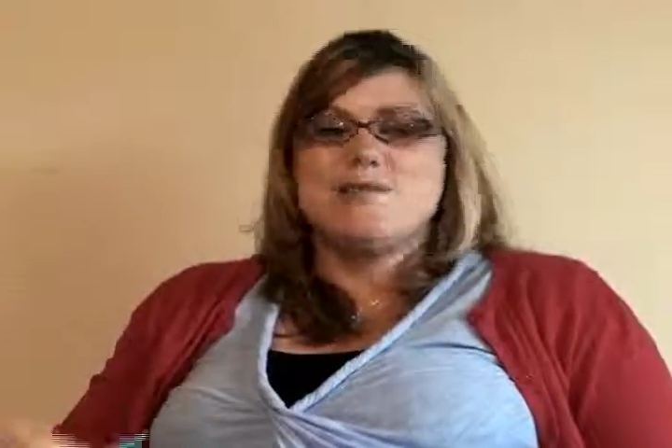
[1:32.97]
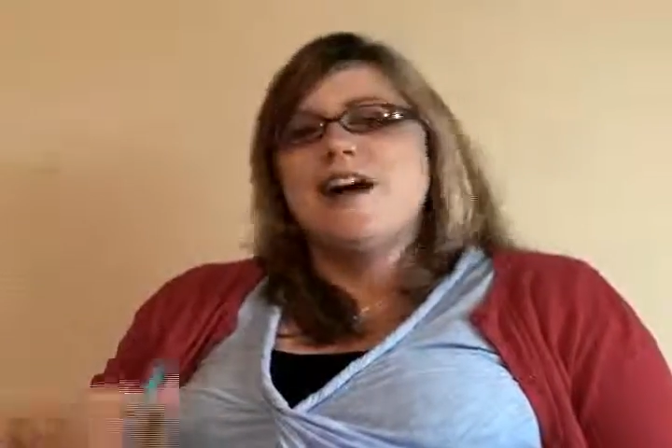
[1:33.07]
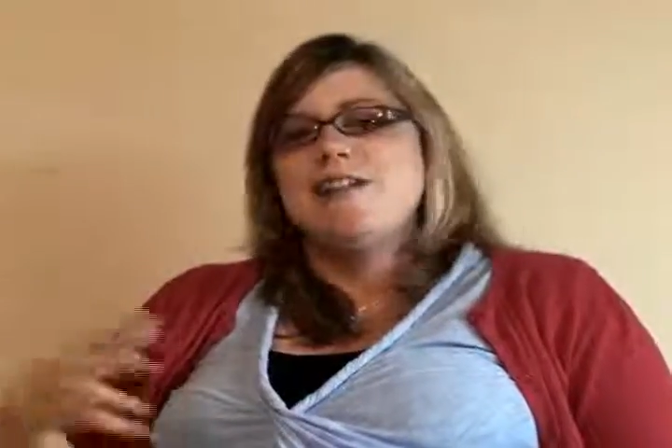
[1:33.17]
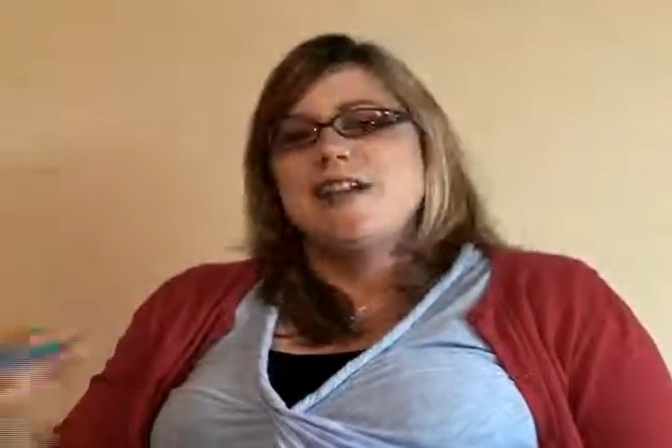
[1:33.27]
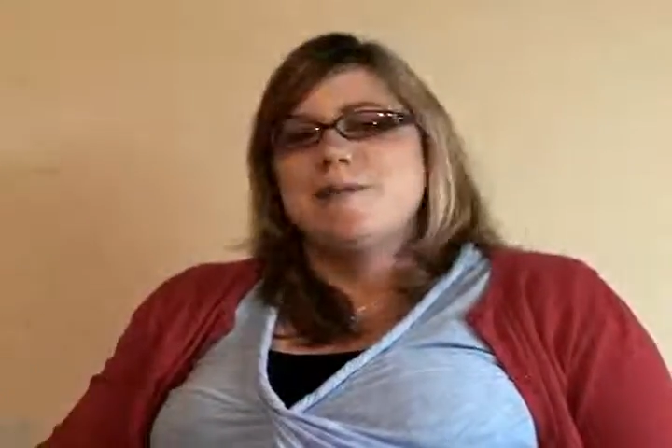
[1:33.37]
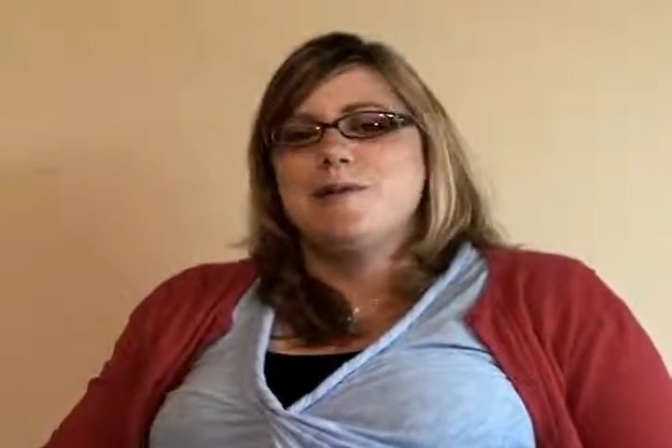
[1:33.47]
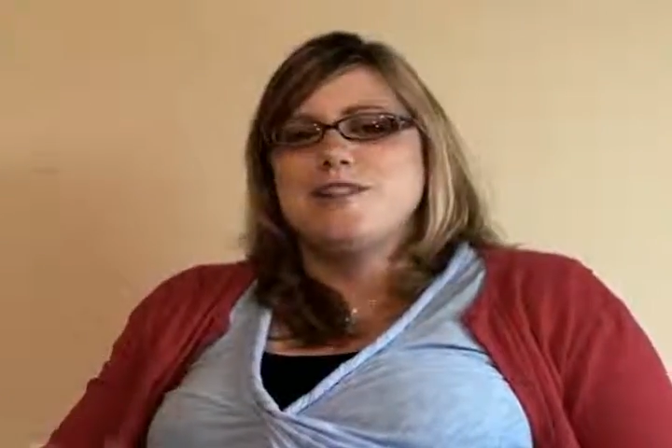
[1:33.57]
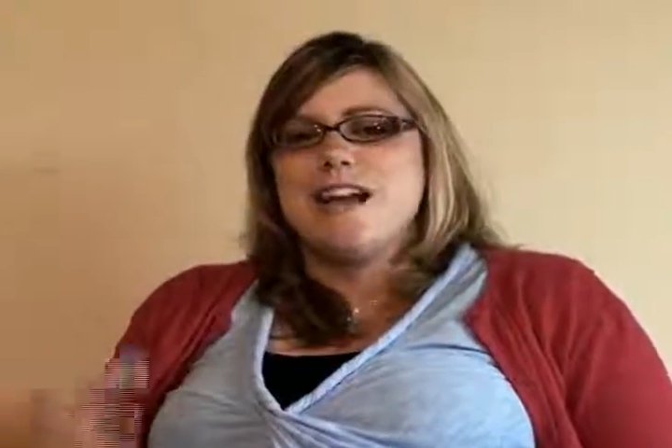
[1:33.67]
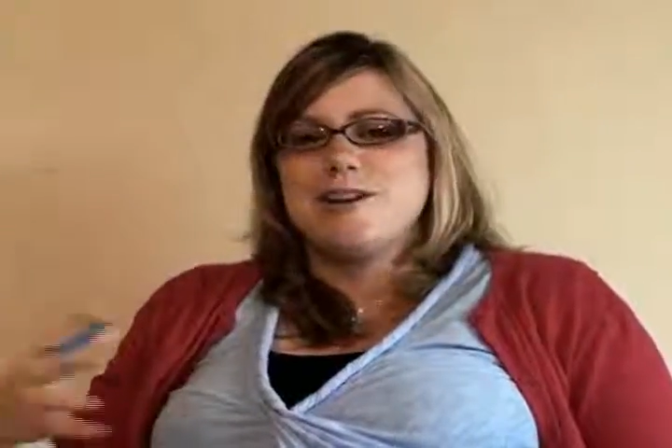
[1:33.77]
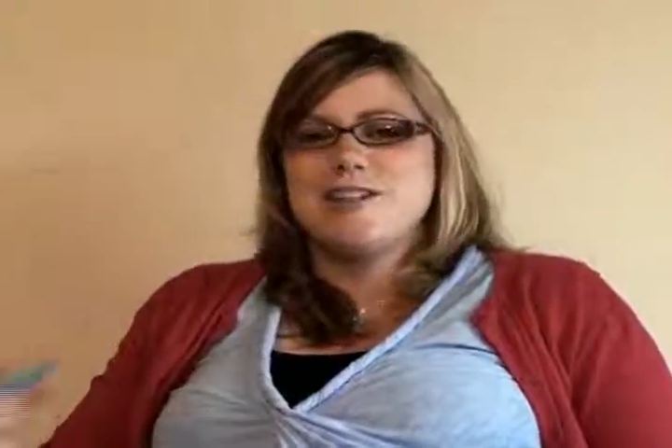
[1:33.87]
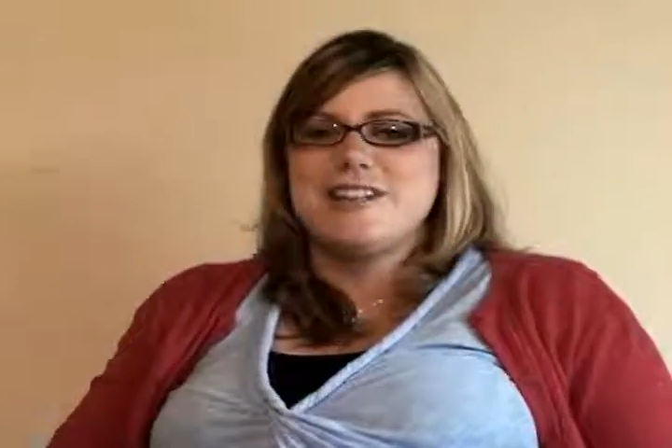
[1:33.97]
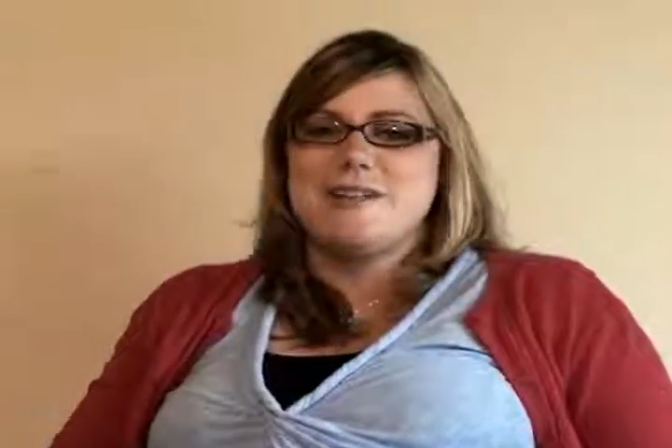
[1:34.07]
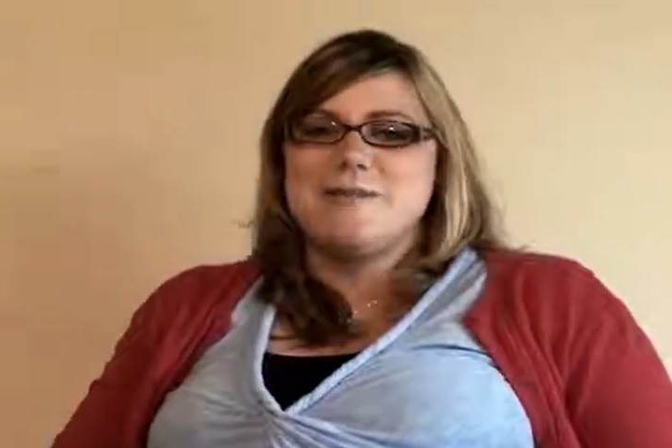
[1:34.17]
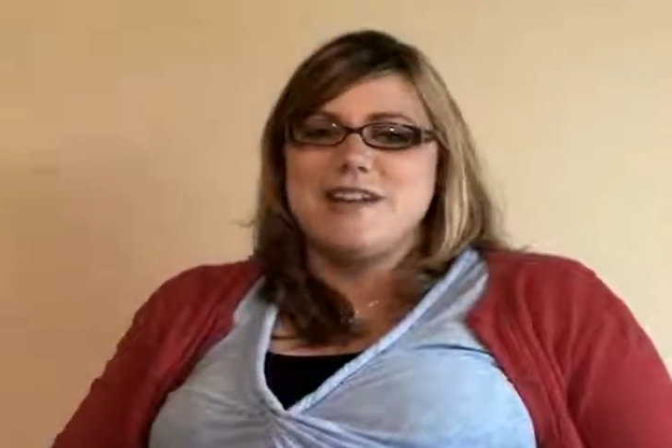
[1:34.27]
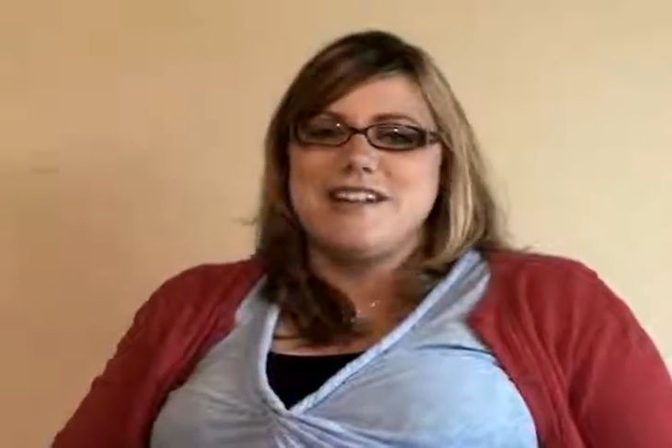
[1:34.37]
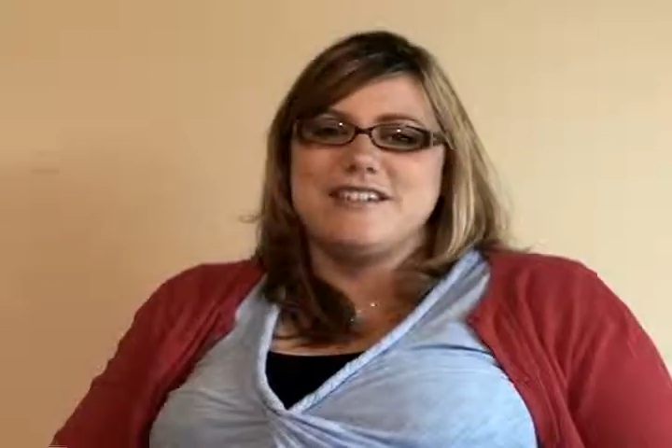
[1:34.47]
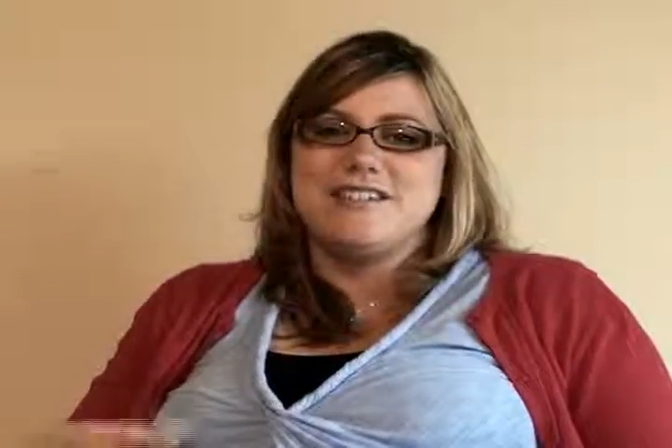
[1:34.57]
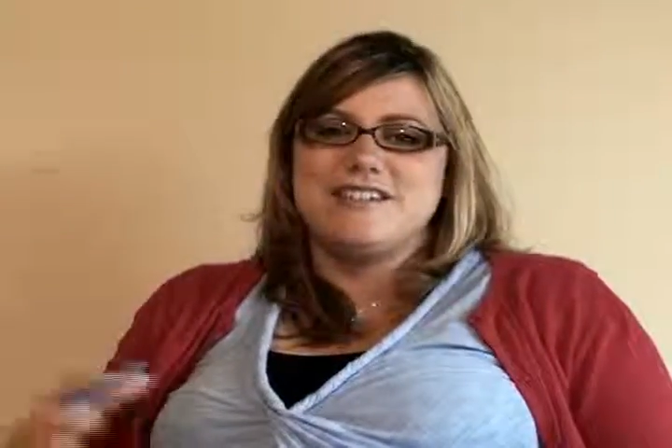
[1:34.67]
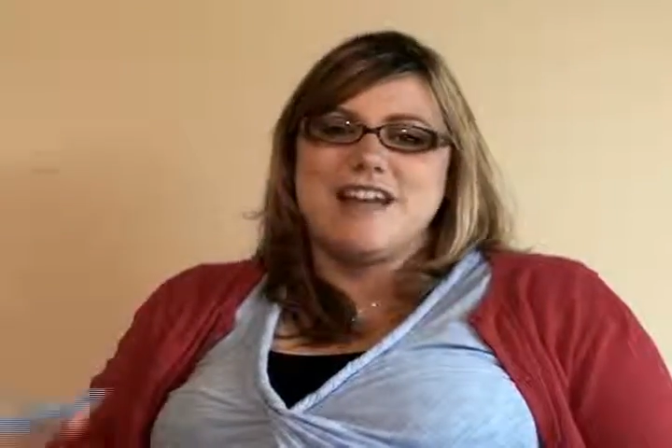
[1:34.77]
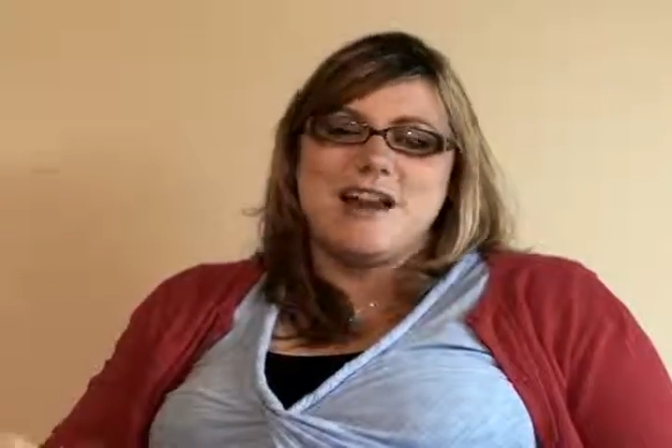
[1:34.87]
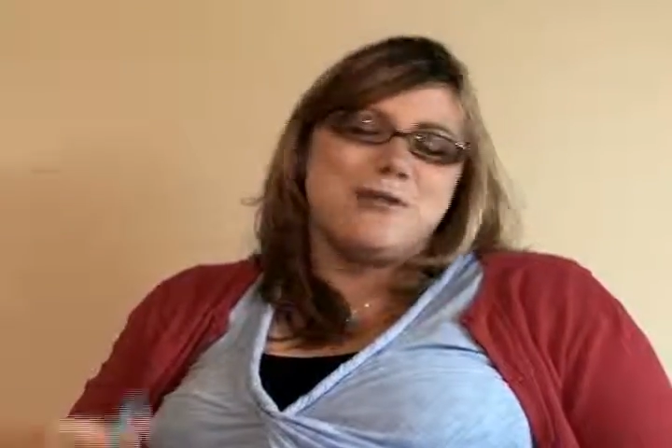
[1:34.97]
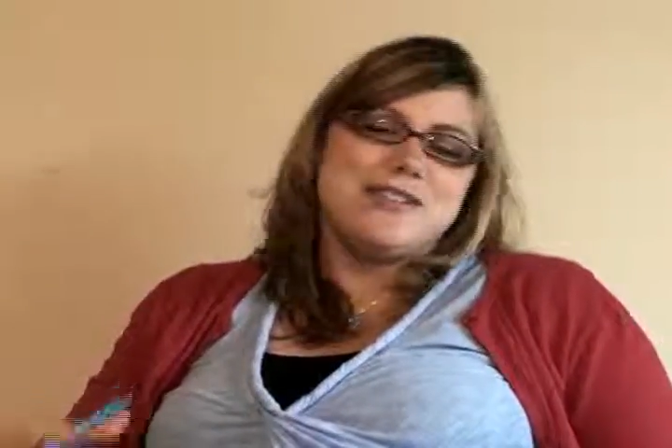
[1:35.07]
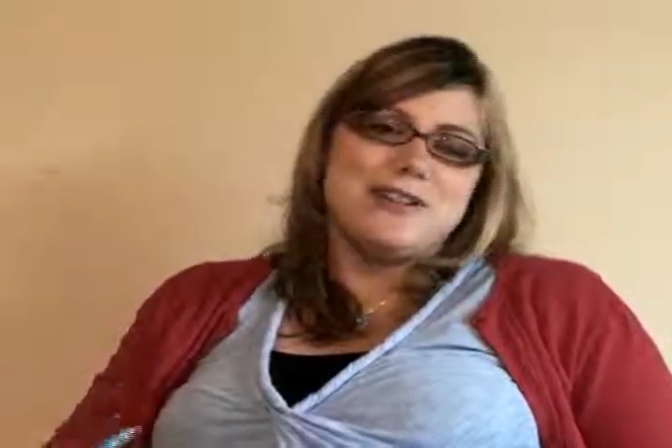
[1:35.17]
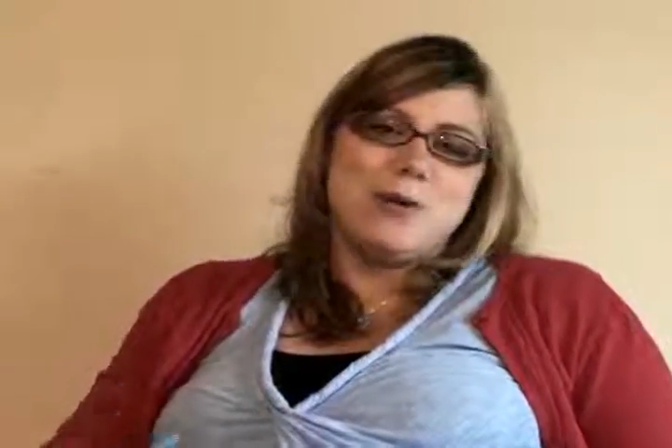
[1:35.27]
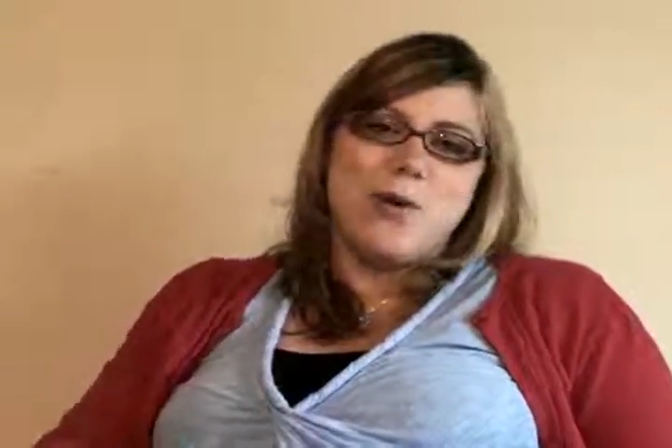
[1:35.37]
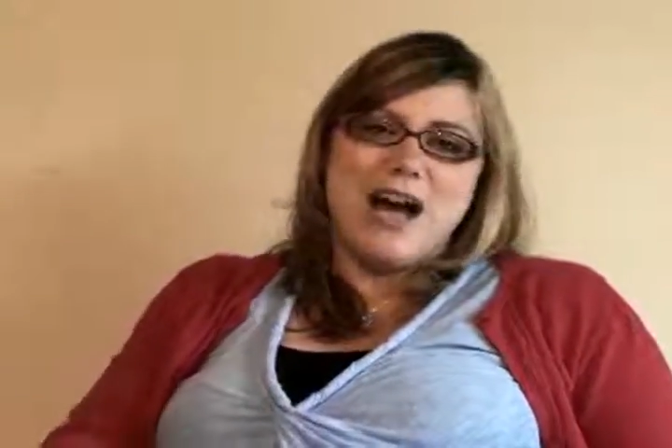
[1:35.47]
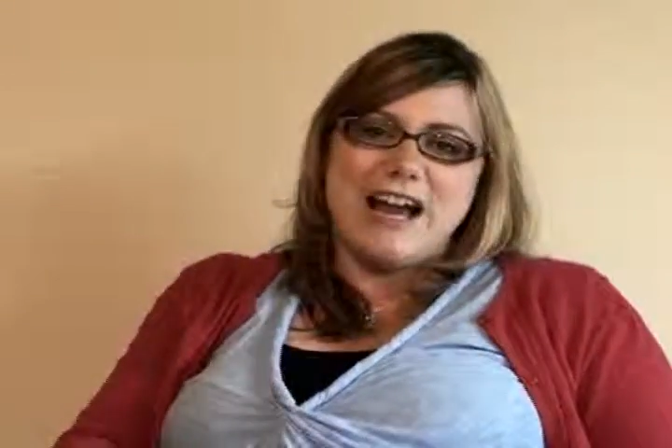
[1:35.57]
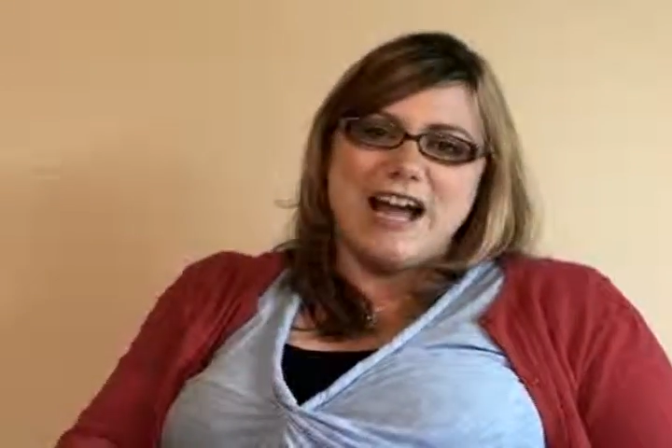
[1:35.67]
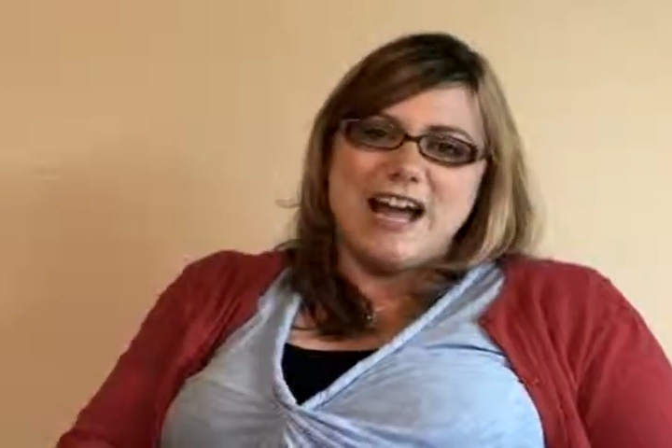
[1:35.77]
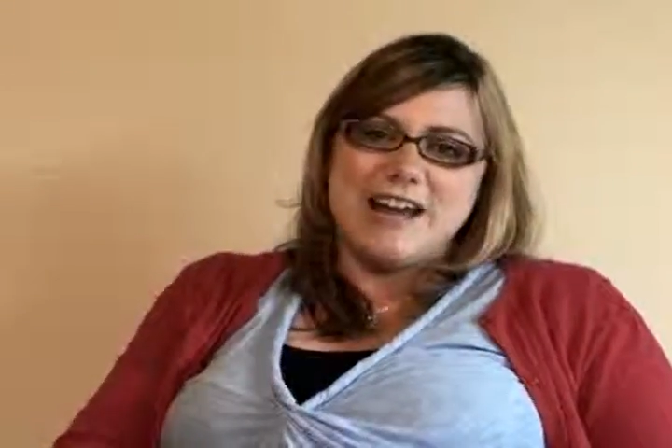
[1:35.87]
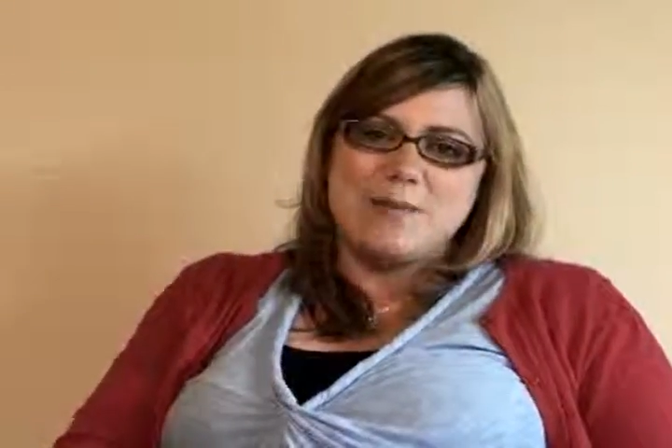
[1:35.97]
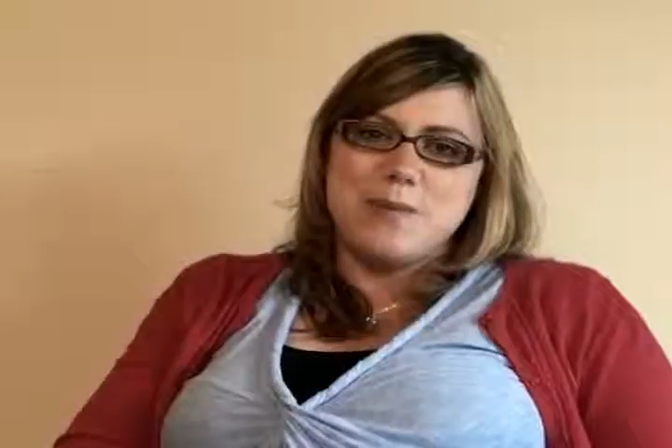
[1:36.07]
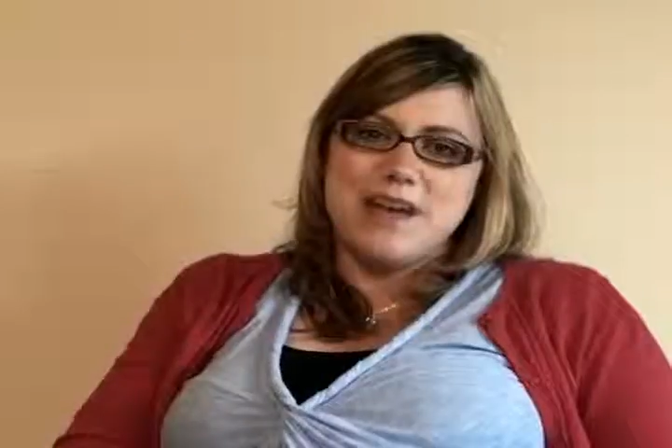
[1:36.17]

of how labor was actually going to be, kind of was a little wide-eyed.